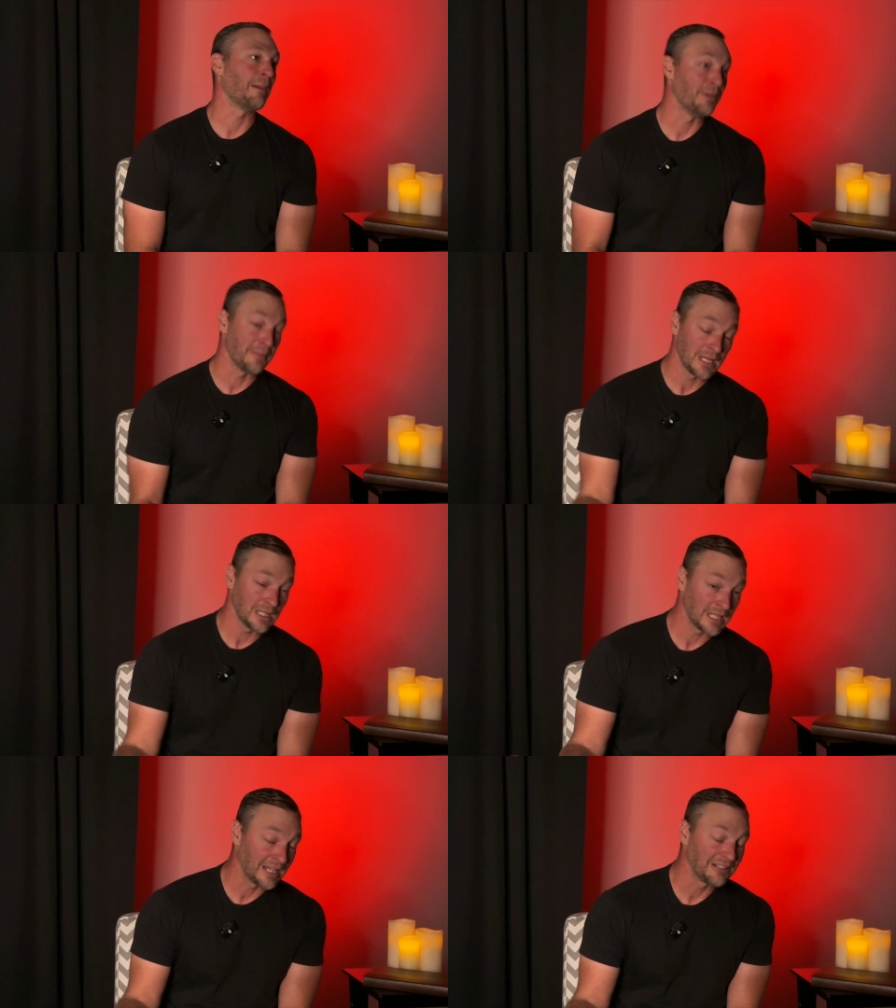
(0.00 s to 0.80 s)
I put my
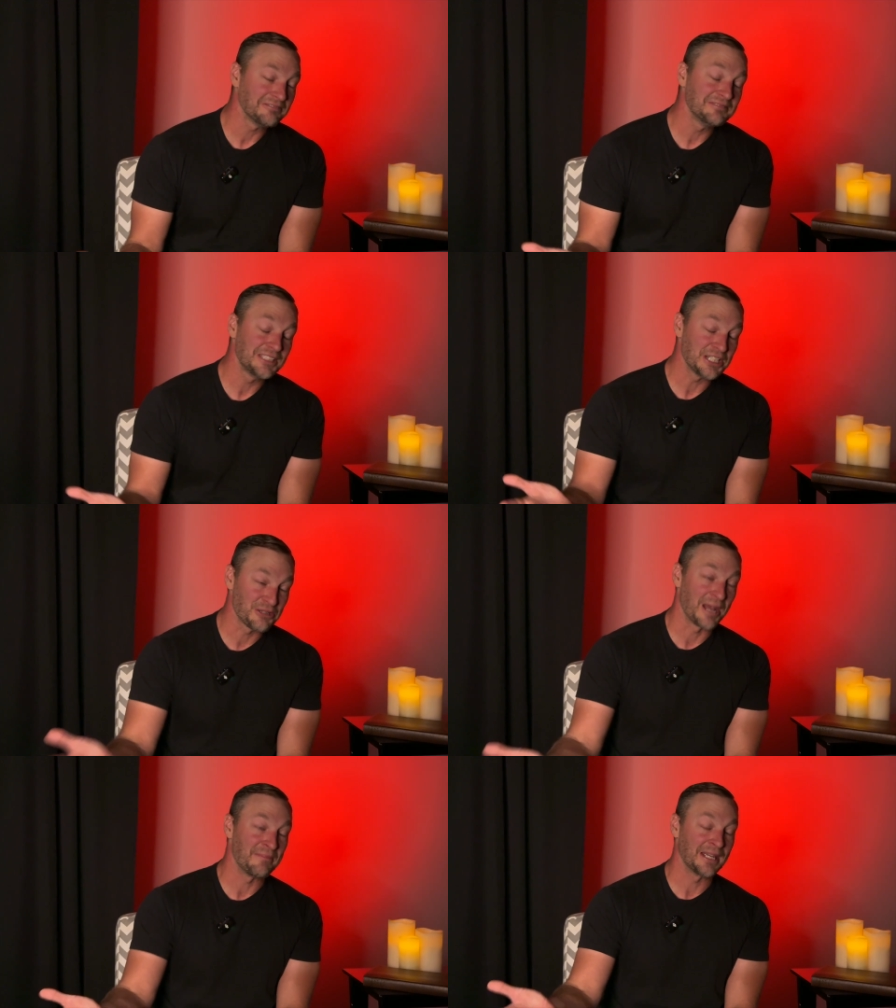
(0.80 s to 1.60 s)
hand out, and she
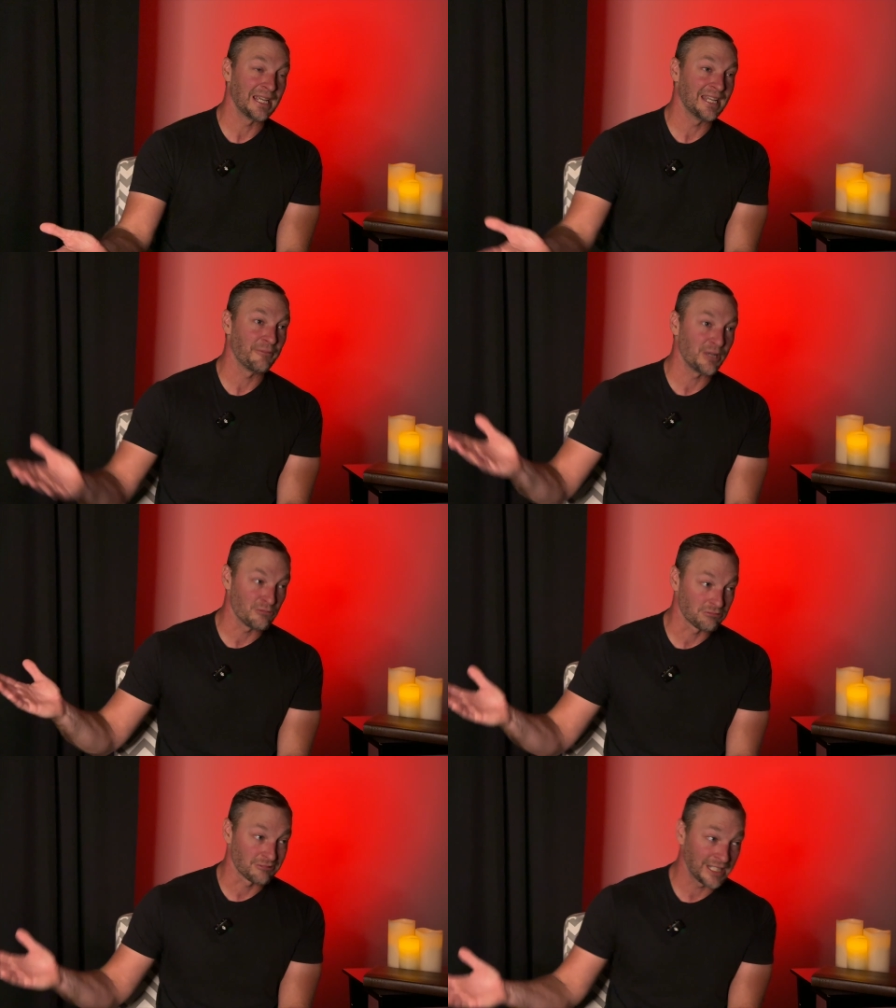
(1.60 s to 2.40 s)
grabbed my hand, and we
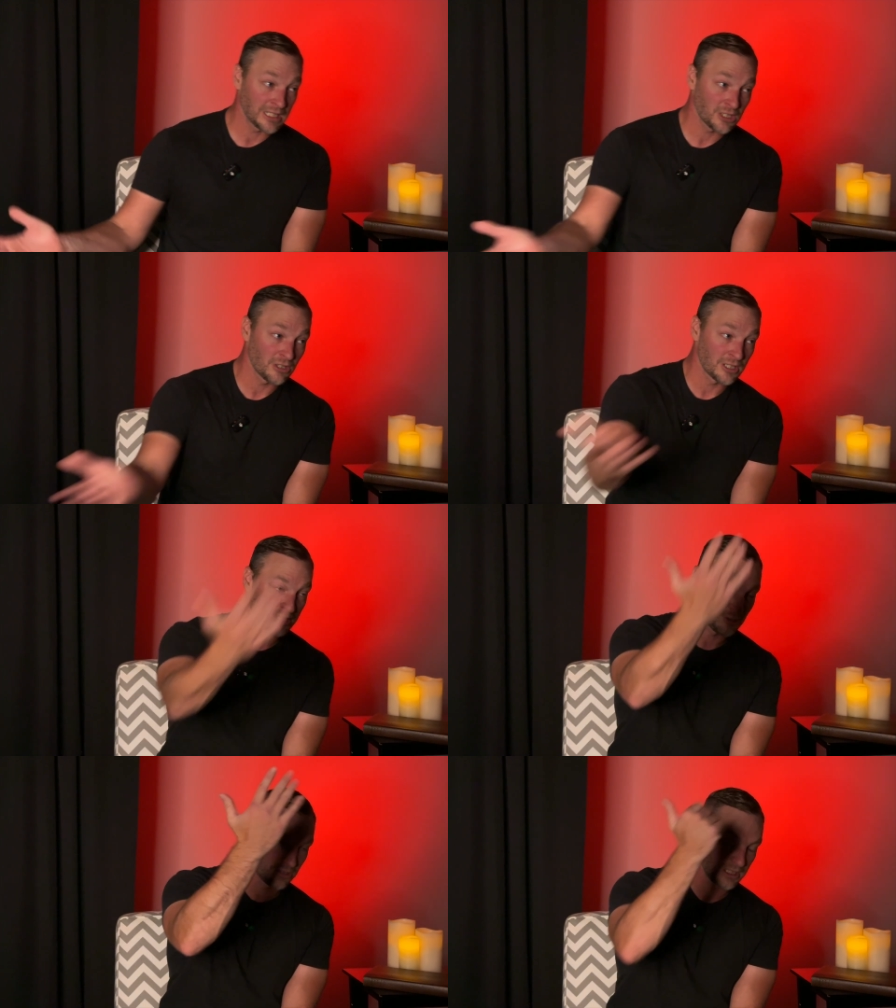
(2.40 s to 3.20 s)
ran
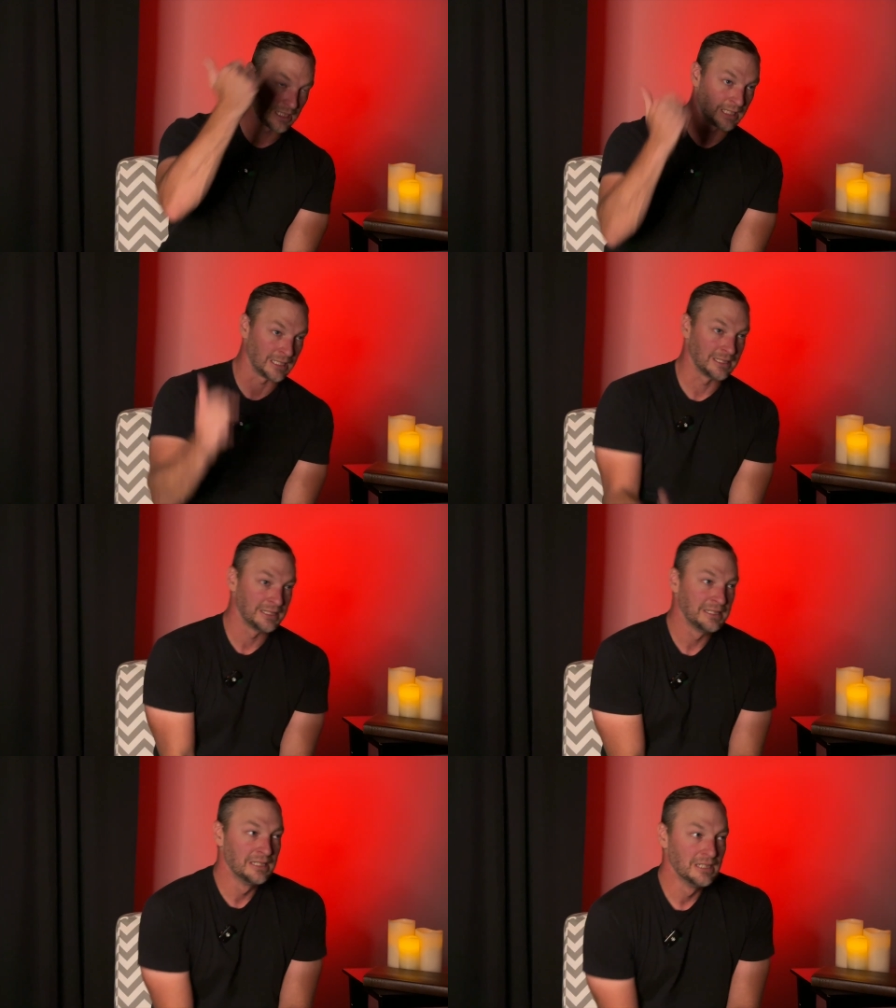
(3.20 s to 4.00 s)
across 29
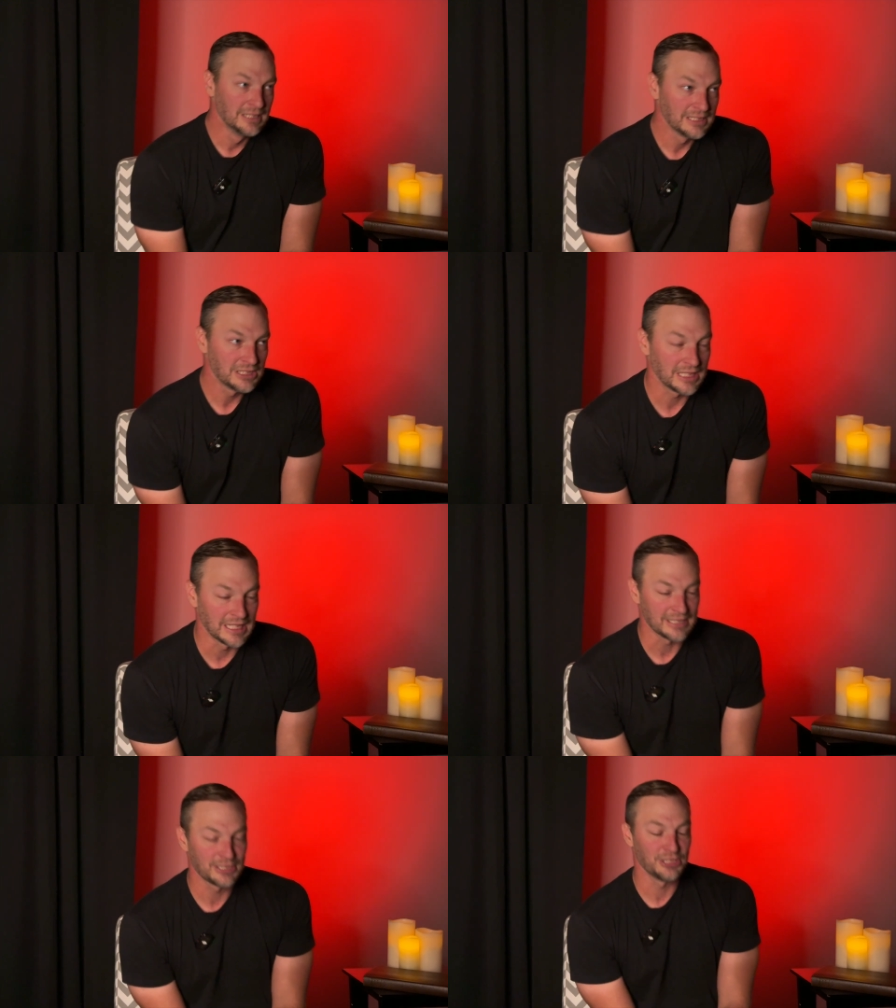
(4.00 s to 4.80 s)
to
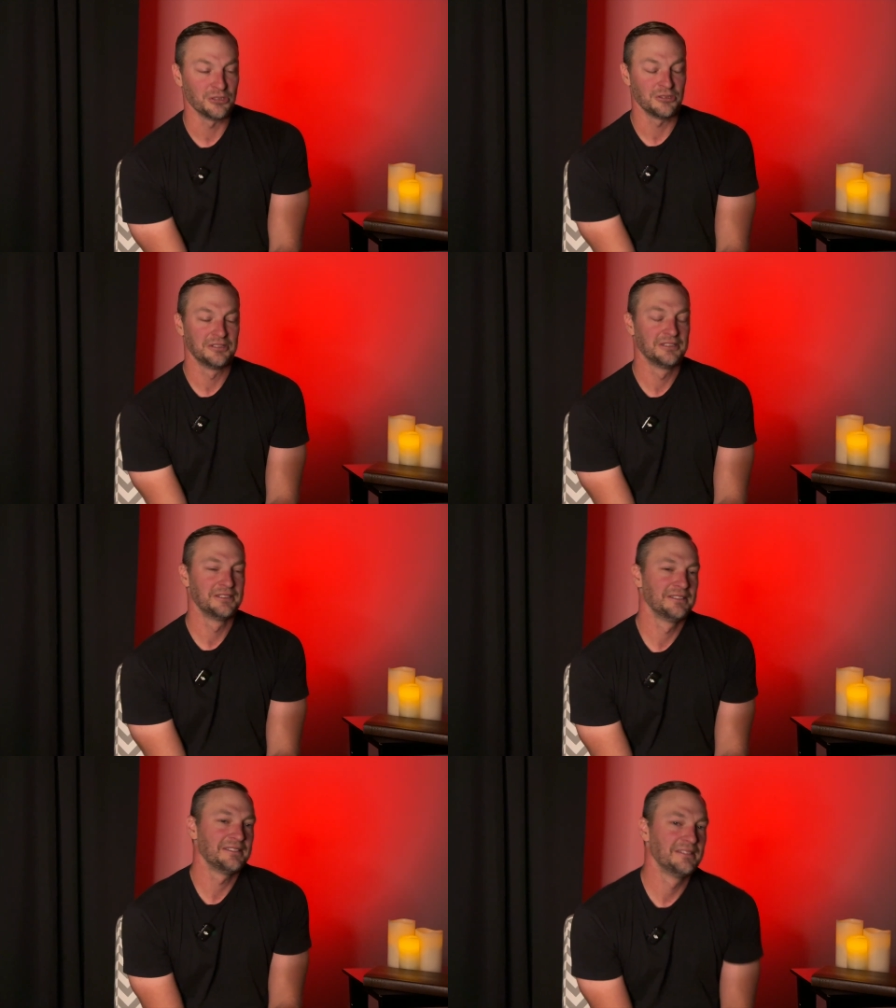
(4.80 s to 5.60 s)
get to
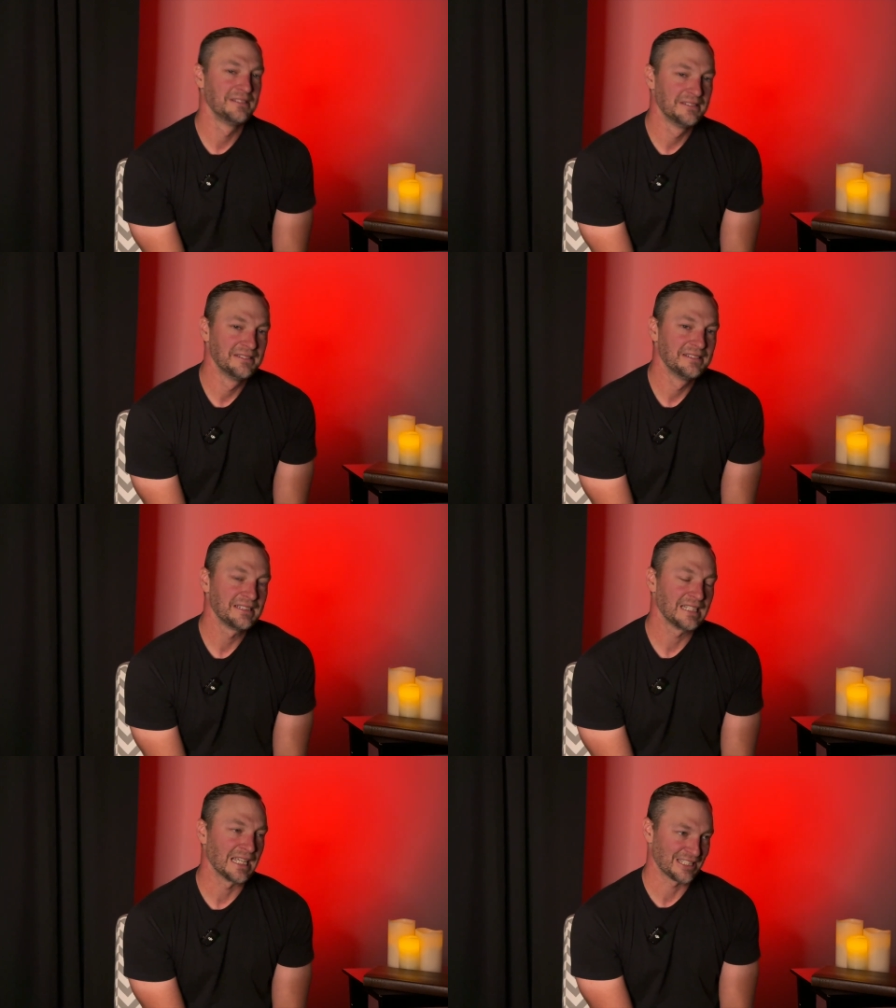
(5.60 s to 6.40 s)

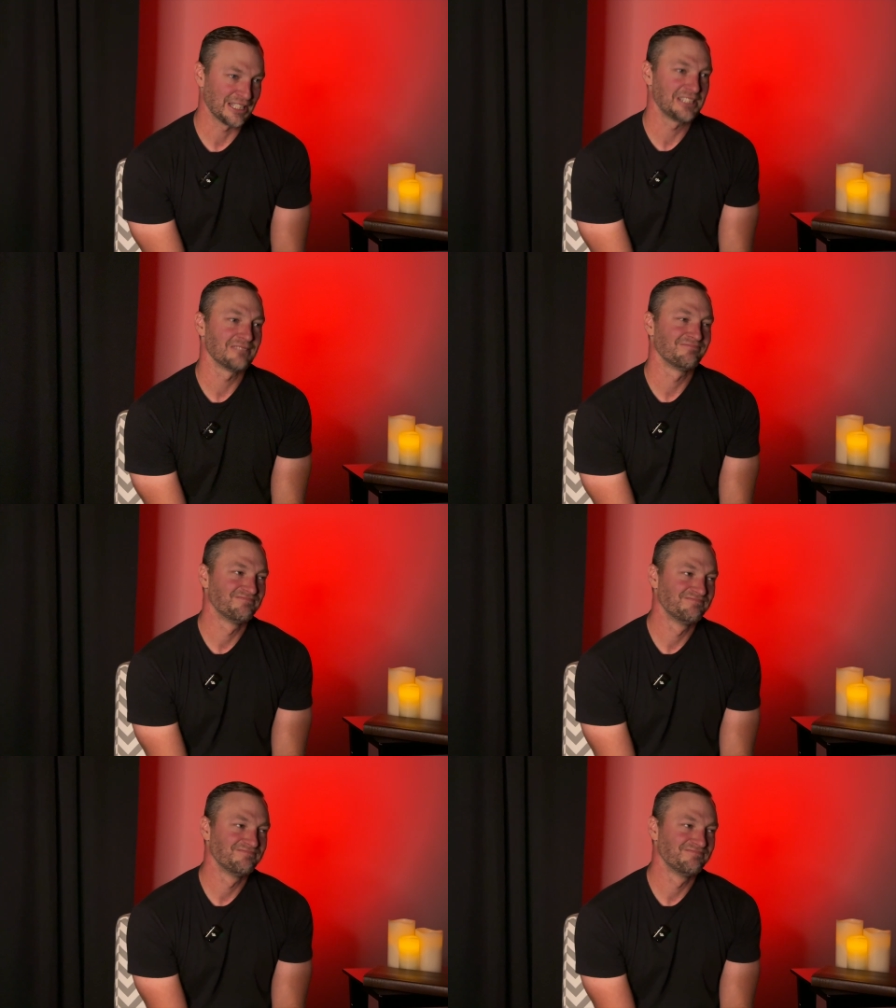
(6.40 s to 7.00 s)
the gas station.